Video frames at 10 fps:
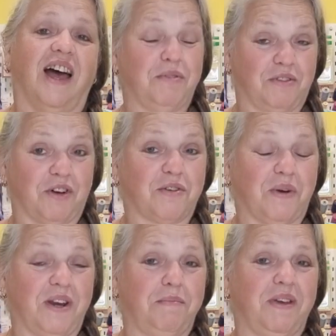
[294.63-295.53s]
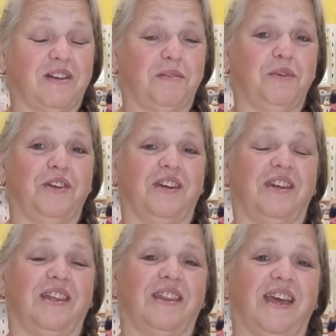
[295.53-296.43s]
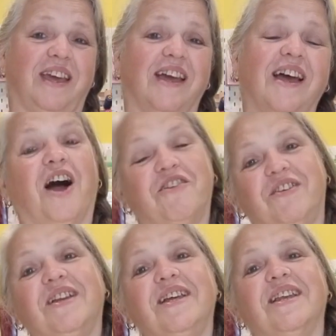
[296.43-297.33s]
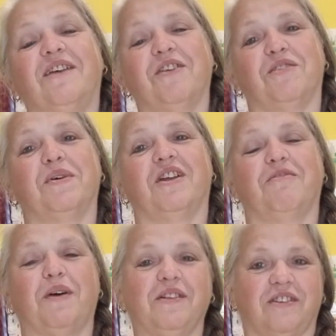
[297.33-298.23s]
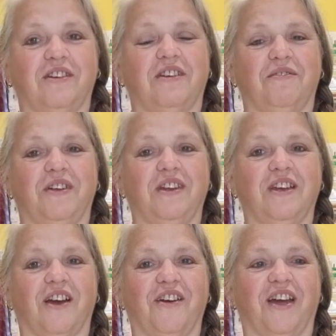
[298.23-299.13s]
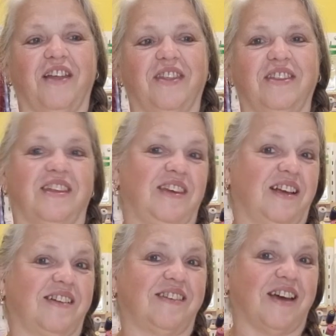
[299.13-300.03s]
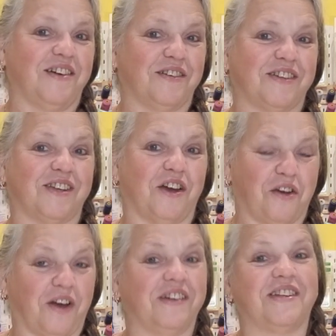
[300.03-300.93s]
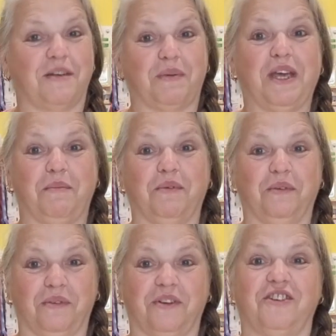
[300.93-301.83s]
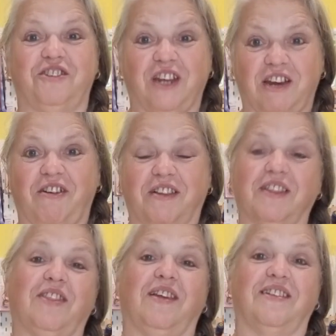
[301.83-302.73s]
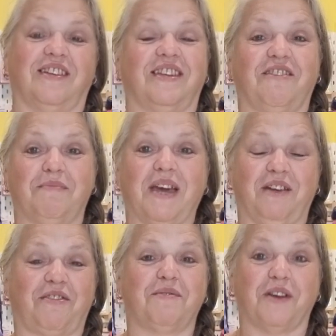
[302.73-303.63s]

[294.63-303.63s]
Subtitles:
We've got quite a big community there. I really love it when I've posted a video and then the next day or so I see people sharing the things that they've made from